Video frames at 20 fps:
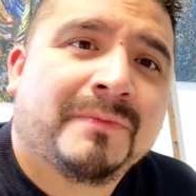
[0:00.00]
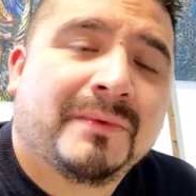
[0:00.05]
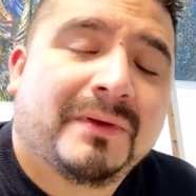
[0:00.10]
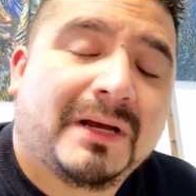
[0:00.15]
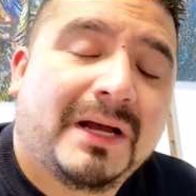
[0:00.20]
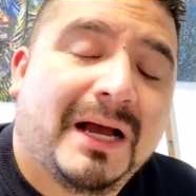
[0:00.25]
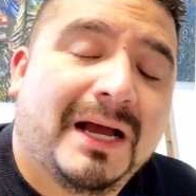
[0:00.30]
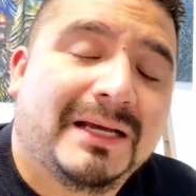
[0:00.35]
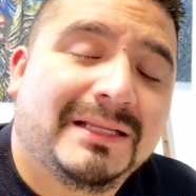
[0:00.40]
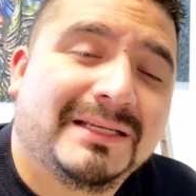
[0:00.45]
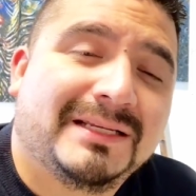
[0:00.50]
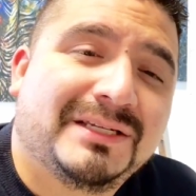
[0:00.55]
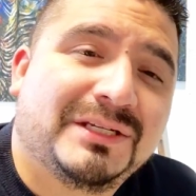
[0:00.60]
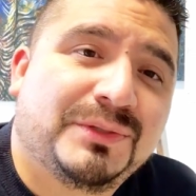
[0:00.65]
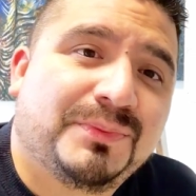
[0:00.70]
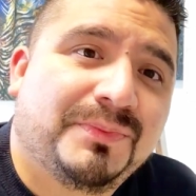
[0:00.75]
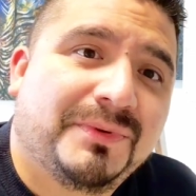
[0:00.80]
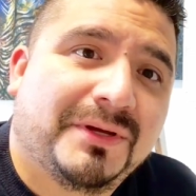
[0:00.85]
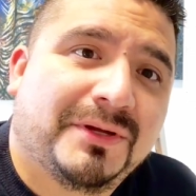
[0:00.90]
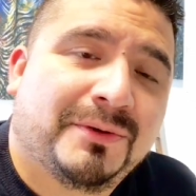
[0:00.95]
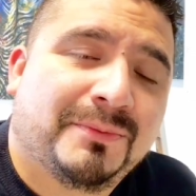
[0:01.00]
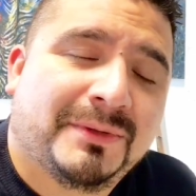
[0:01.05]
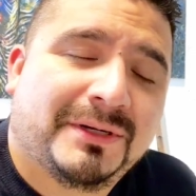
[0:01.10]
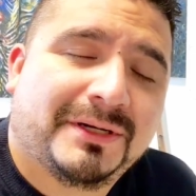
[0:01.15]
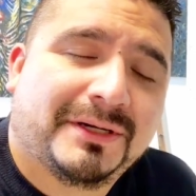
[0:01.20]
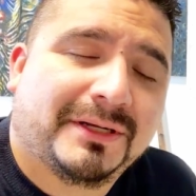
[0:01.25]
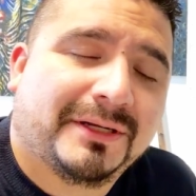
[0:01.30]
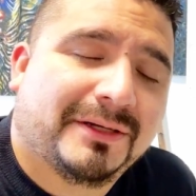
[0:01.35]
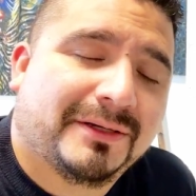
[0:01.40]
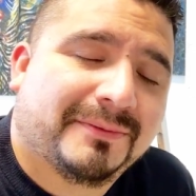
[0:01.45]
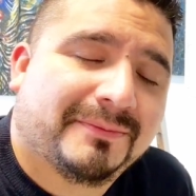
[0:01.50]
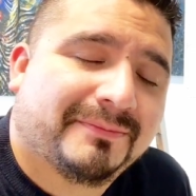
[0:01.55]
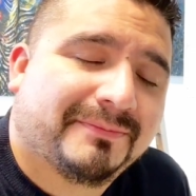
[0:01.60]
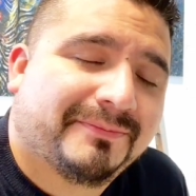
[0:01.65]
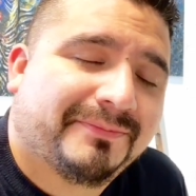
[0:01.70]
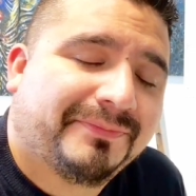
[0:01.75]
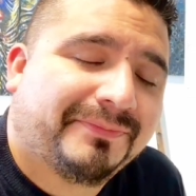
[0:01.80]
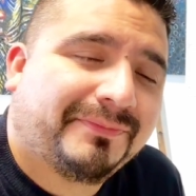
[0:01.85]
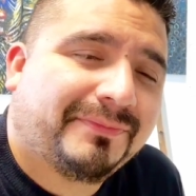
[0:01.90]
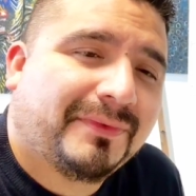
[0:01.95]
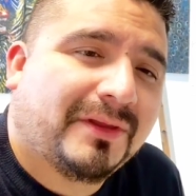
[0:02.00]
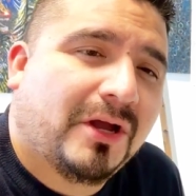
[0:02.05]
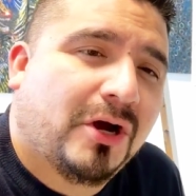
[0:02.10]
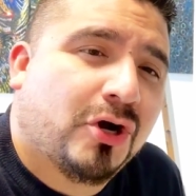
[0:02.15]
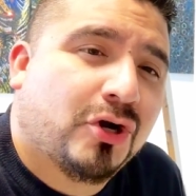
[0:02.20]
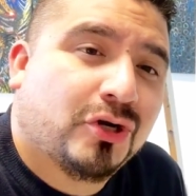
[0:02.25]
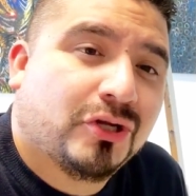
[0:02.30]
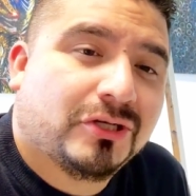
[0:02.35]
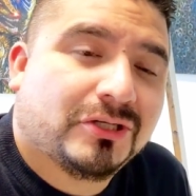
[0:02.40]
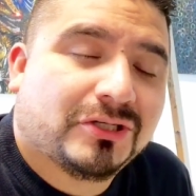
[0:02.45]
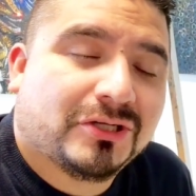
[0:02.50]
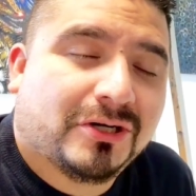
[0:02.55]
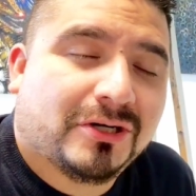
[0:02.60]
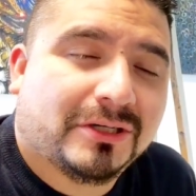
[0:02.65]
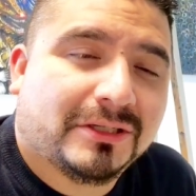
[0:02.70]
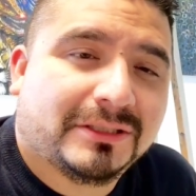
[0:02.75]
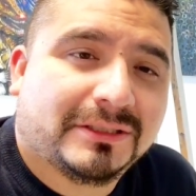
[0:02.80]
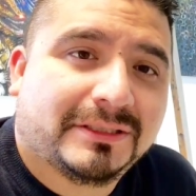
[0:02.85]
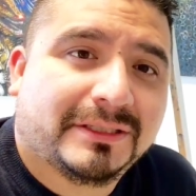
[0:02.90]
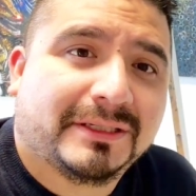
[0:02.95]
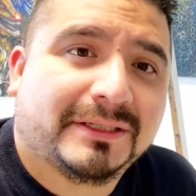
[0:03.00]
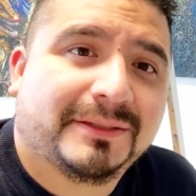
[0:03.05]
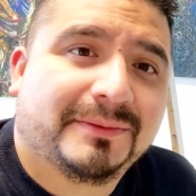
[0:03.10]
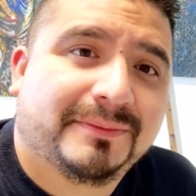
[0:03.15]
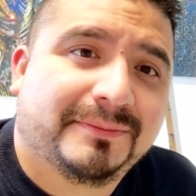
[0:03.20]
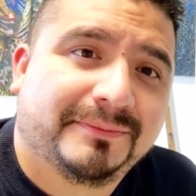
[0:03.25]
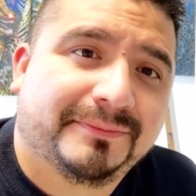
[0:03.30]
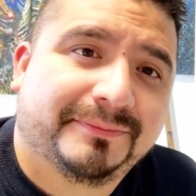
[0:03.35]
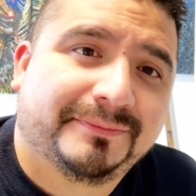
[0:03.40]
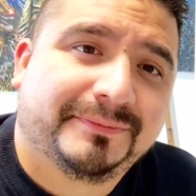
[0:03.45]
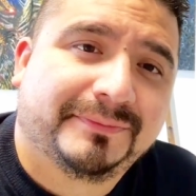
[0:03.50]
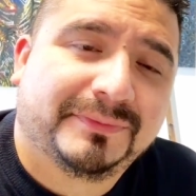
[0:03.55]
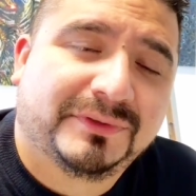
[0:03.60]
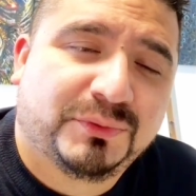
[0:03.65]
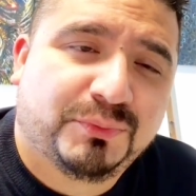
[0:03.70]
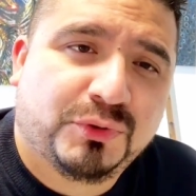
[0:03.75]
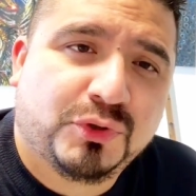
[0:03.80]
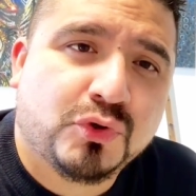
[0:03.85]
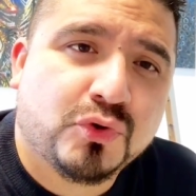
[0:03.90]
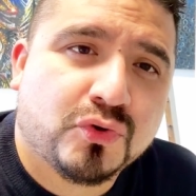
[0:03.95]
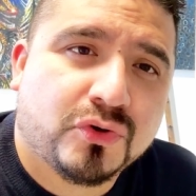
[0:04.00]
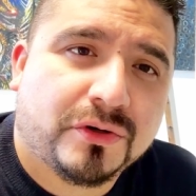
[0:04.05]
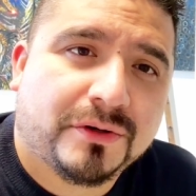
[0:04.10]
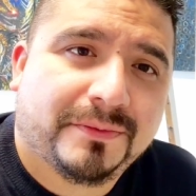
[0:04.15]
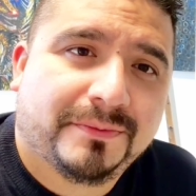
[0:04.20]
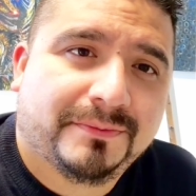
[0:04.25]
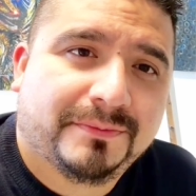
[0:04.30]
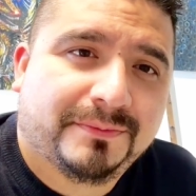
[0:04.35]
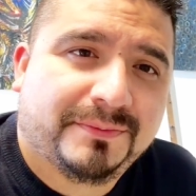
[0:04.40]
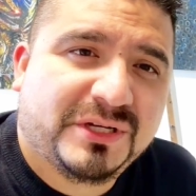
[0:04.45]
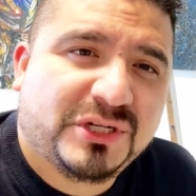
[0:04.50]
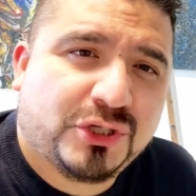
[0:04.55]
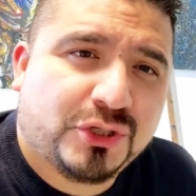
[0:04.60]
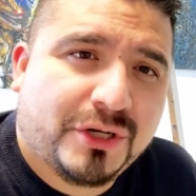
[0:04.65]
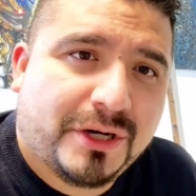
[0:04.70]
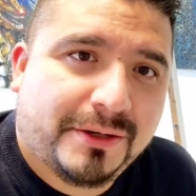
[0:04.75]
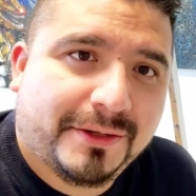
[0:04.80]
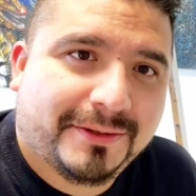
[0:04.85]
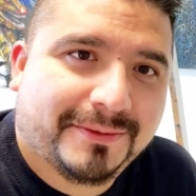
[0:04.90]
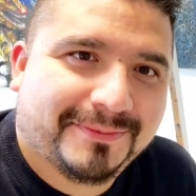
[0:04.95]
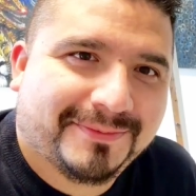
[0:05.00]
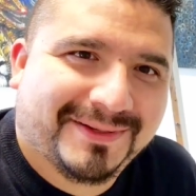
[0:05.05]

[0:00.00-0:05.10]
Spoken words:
Hi, this is Piero Manrique, artist, architect, entrepreneur, visionary.